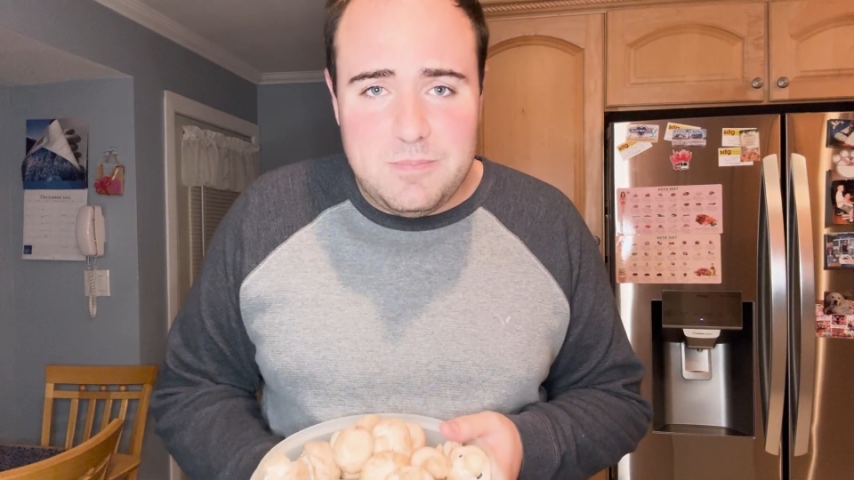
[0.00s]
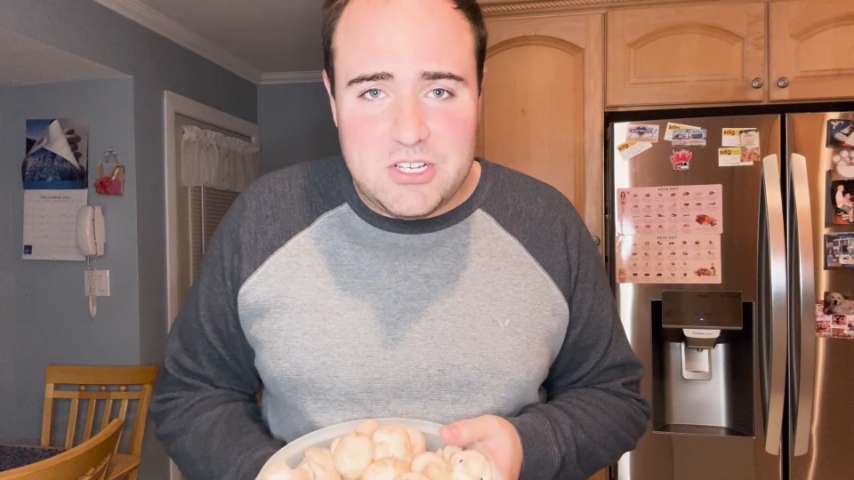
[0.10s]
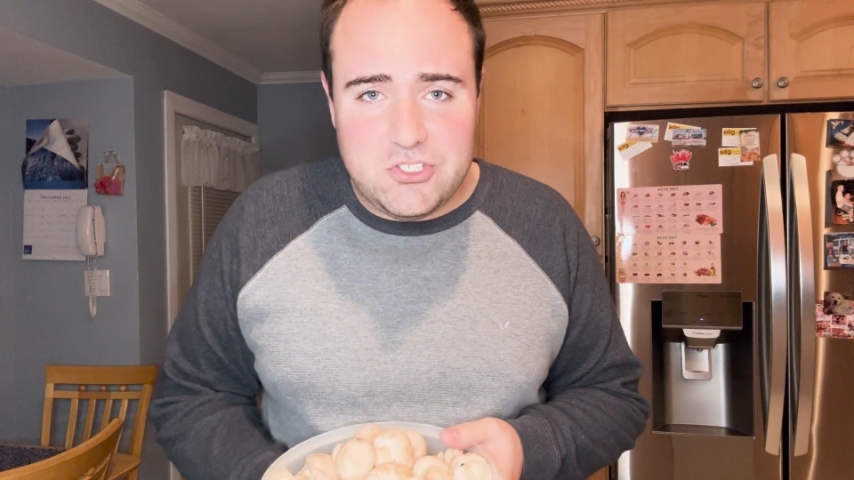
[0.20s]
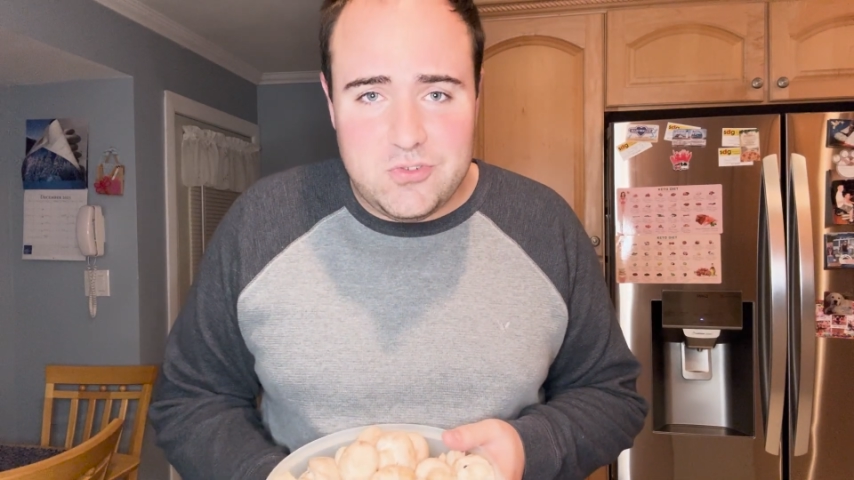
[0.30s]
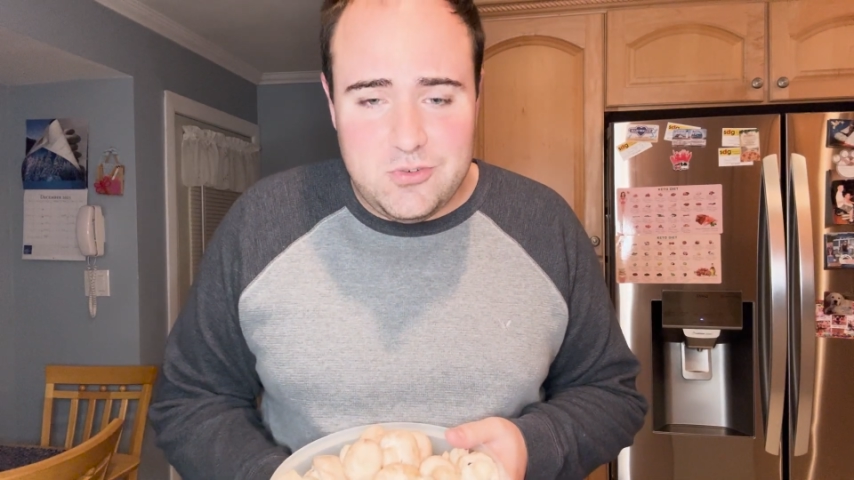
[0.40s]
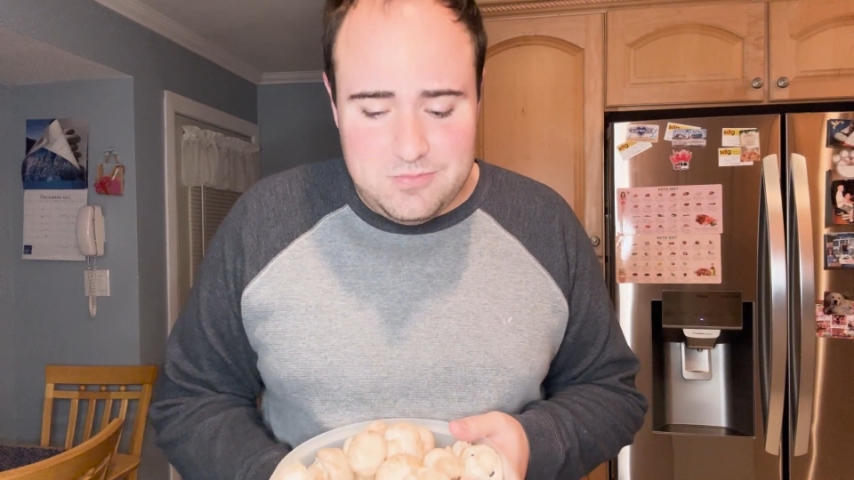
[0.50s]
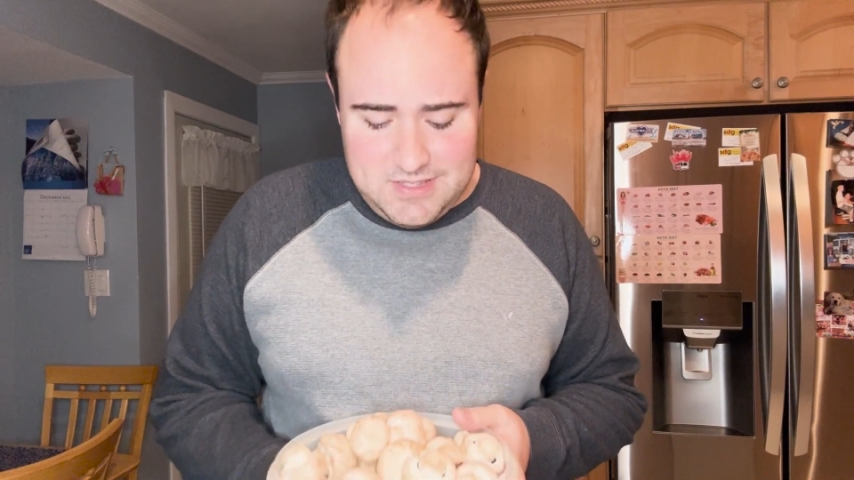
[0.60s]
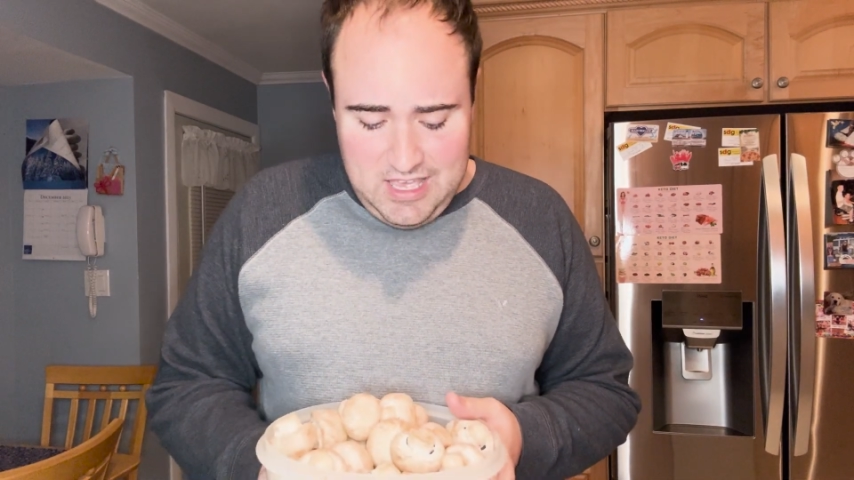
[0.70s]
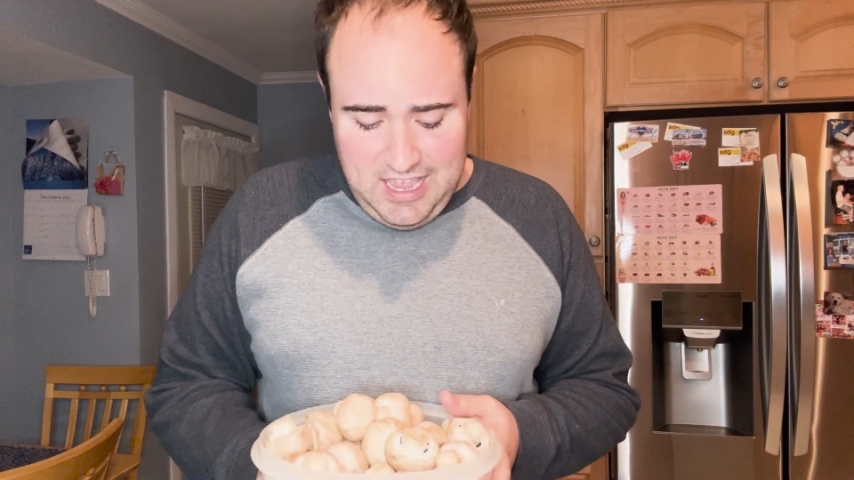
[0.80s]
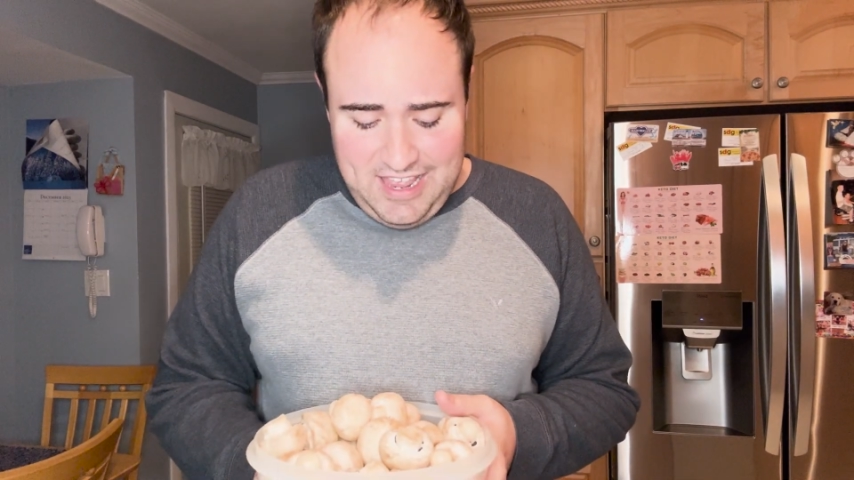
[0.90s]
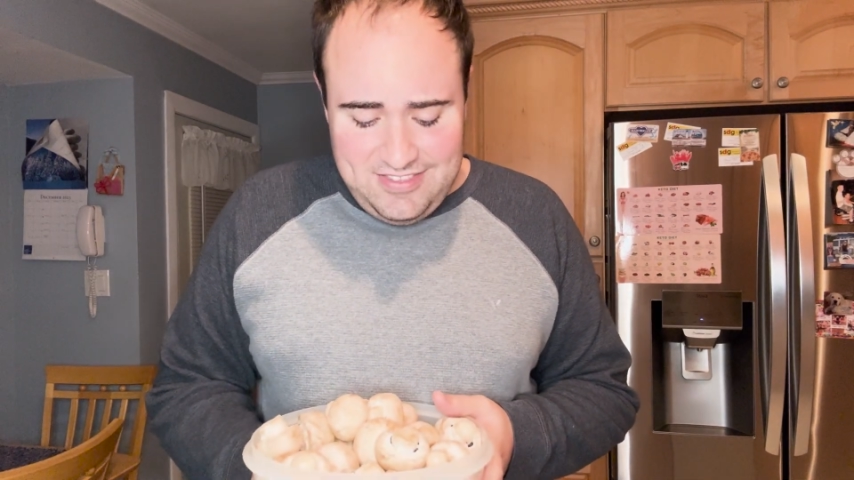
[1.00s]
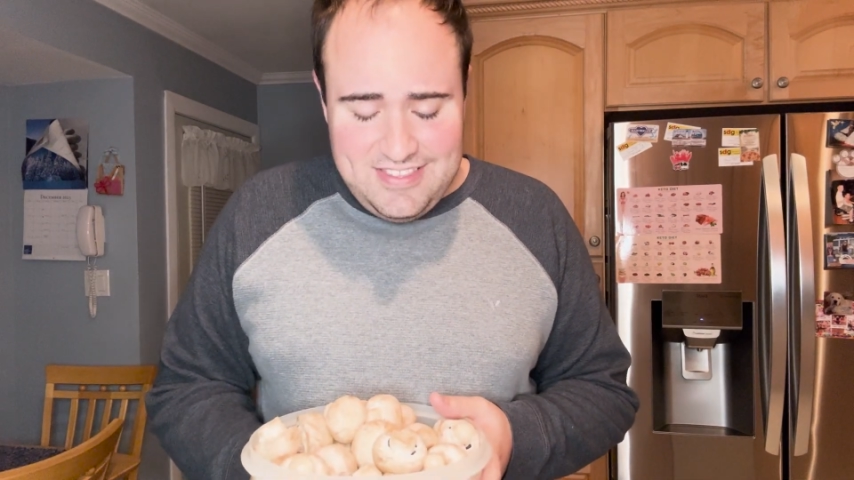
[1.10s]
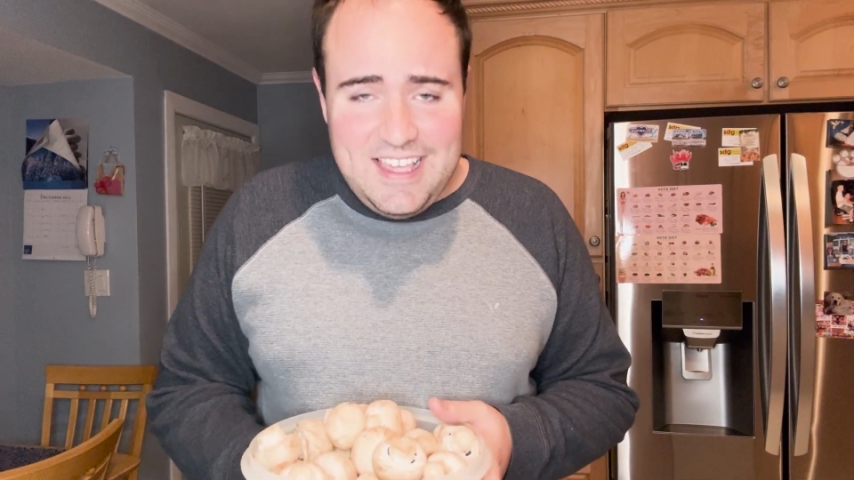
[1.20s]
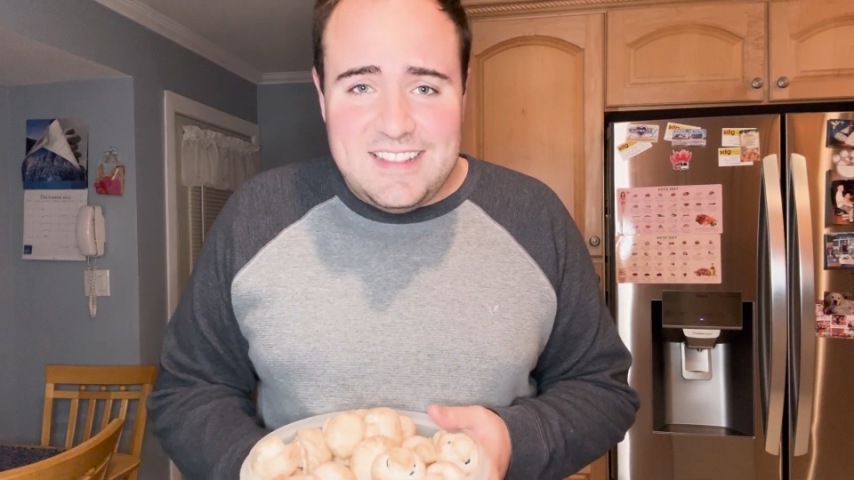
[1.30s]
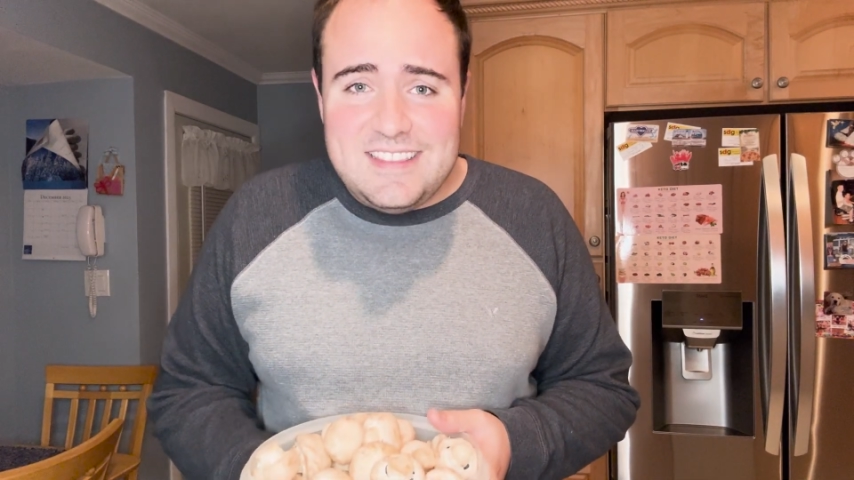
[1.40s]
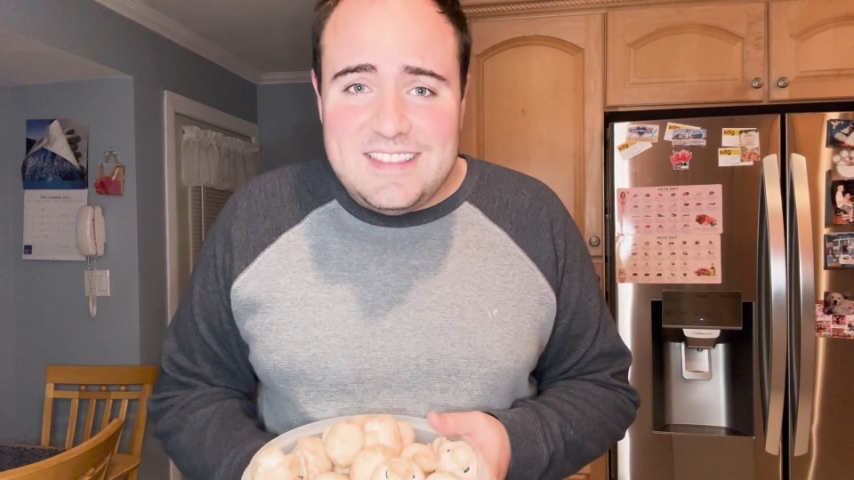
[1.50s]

mushrooms. I think